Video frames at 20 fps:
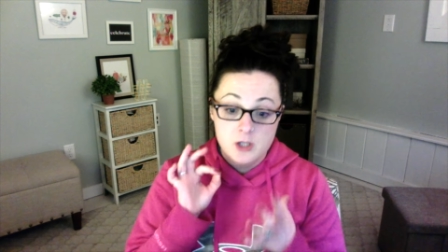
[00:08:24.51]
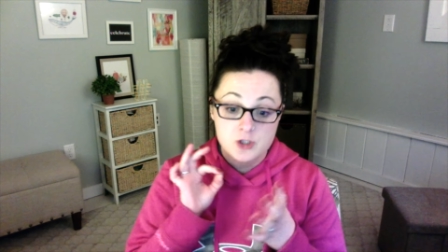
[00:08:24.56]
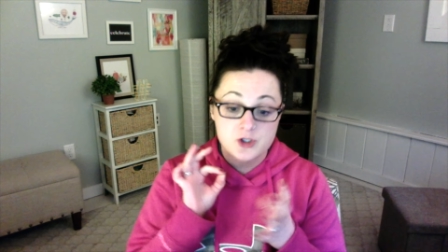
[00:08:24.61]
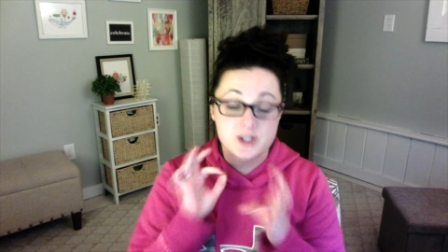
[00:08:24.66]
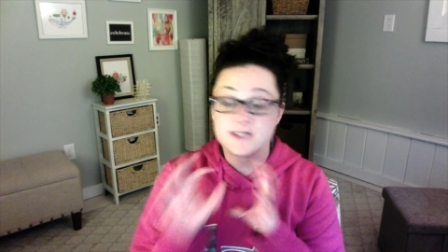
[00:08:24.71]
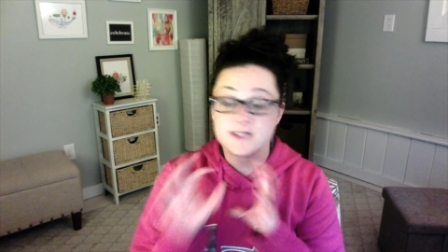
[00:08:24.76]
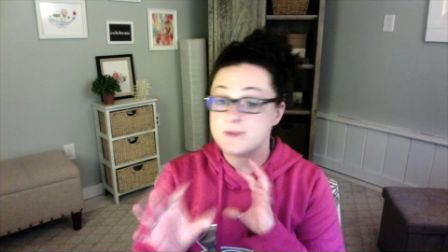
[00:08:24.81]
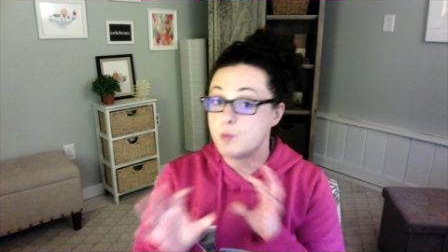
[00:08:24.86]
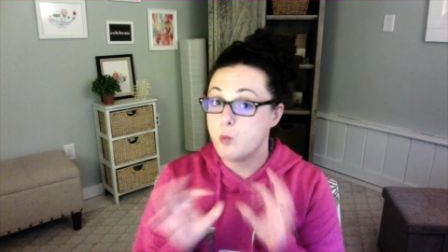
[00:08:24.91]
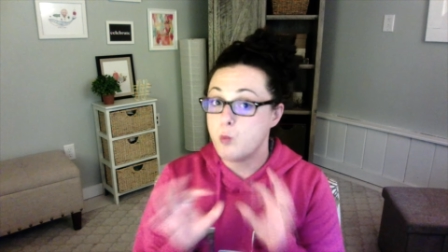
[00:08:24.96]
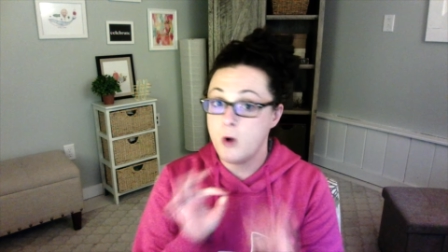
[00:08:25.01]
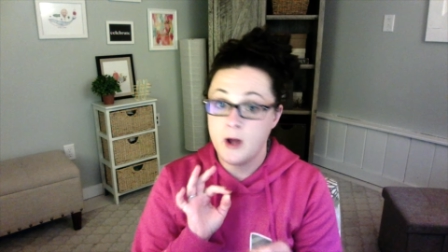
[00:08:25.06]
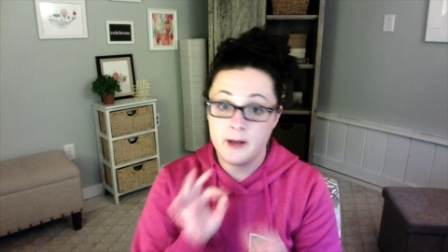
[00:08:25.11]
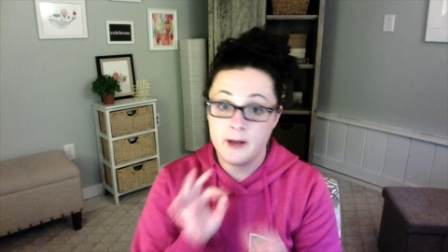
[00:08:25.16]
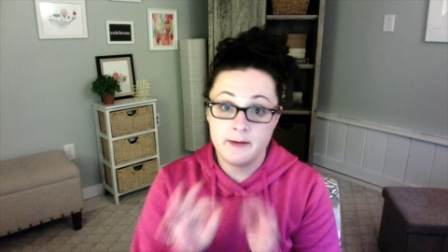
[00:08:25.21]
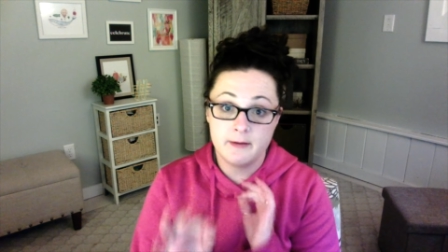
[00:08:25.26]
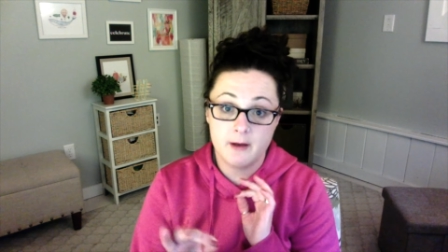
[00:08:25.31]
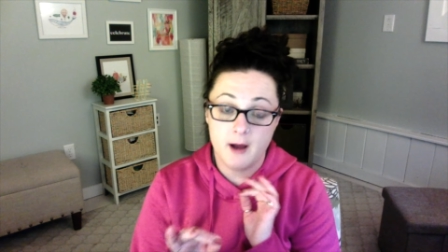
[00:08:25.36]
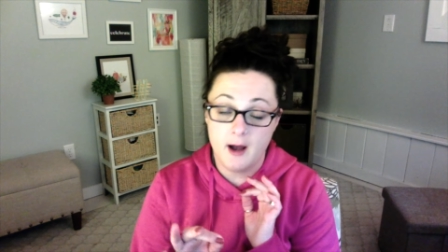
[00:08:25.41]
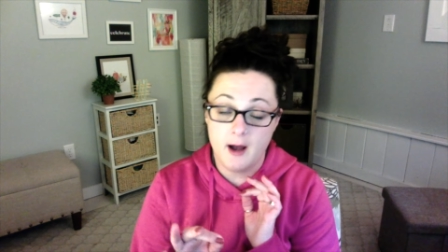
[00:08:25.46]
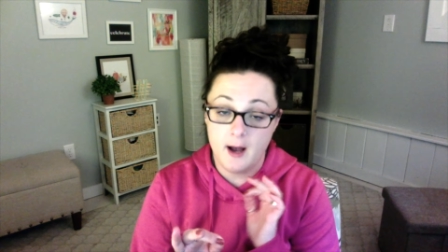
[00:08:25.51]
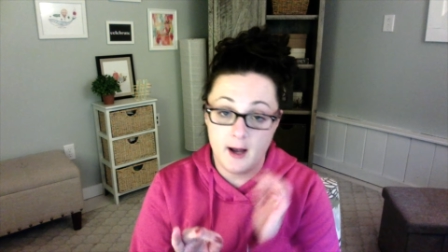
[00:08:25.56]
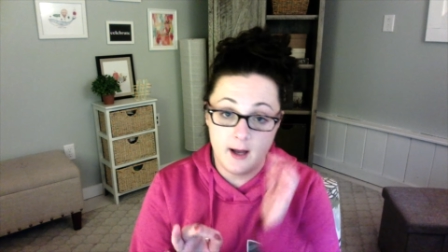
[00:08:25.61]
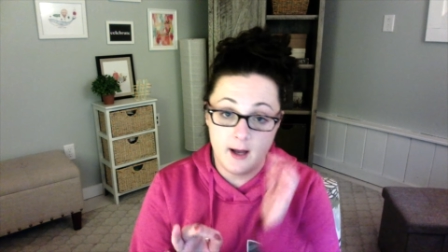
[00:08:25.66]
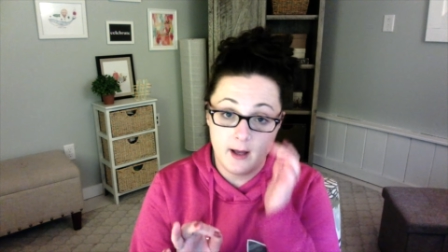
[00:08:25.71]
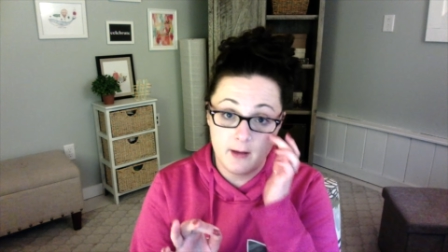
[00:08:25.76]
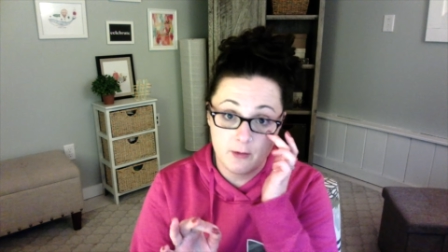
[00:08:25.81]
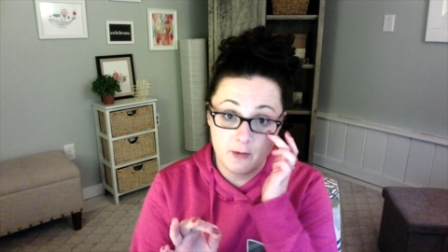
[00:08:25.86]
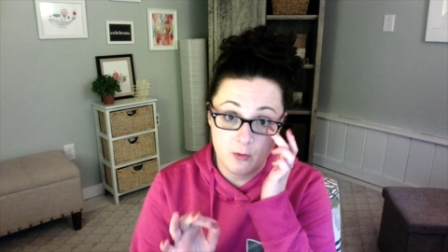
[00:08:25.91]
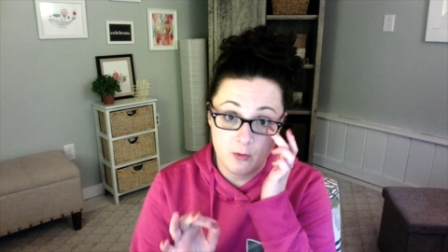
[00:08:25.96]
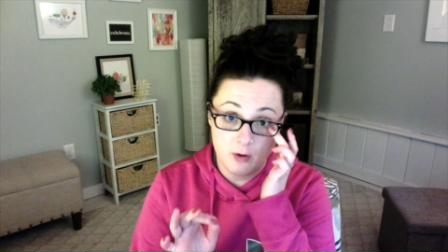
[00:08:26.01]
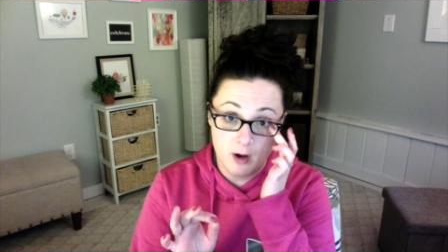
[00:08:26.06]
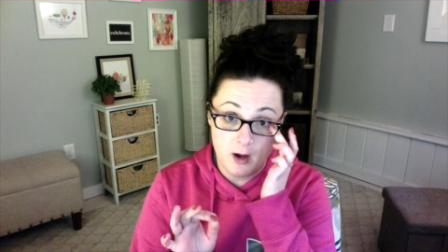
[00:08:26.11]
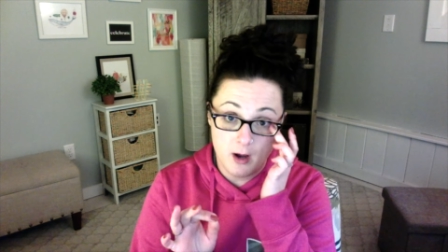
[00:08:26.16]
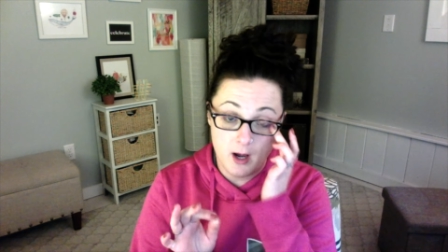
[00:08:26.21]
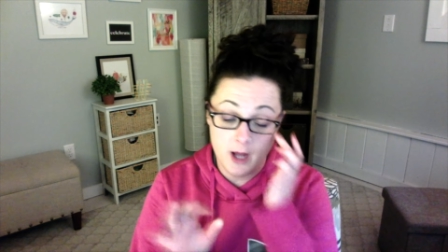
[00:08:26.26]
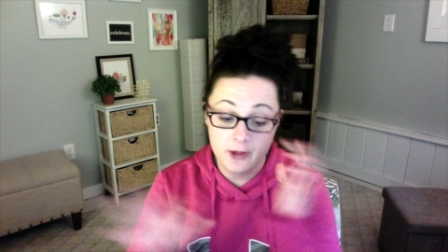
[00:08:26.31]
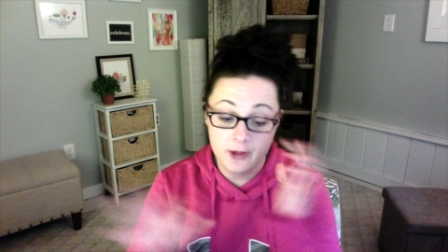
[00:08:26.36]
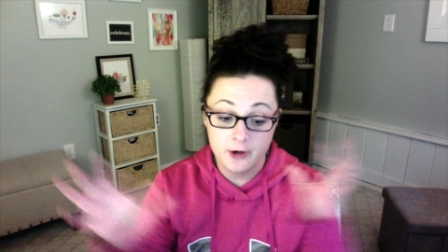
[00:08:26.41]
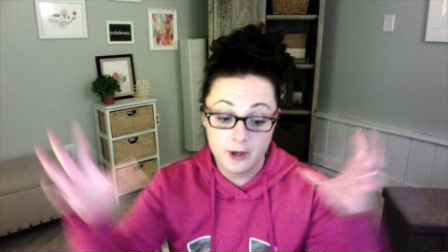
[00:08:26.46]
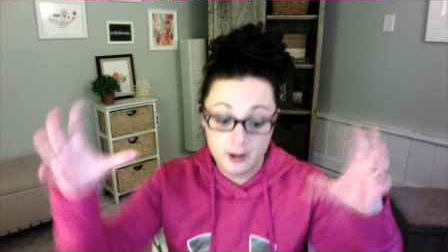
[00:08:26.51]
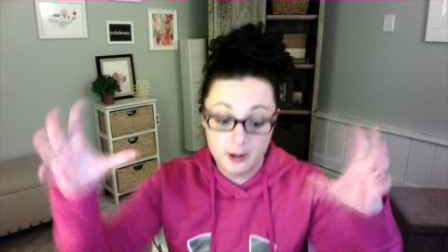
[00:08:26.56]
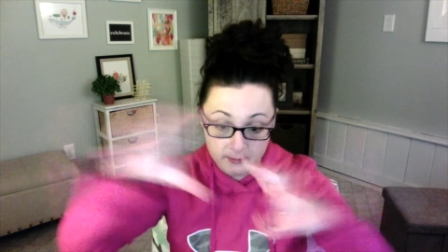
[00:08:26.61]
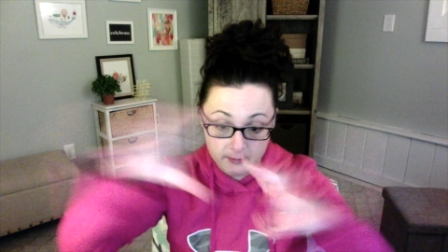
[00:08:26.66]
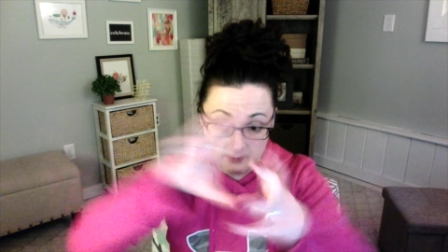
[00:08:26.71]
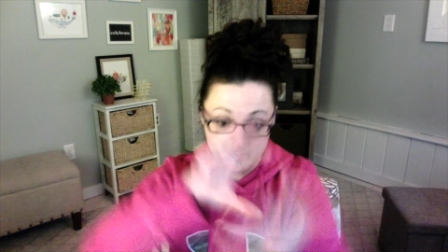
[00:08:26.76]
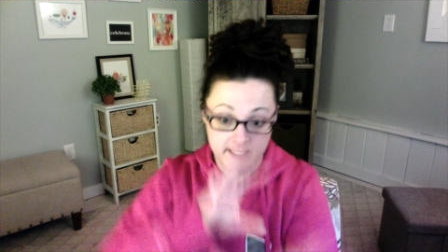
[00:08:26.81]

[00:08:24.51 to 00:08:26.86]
Just one other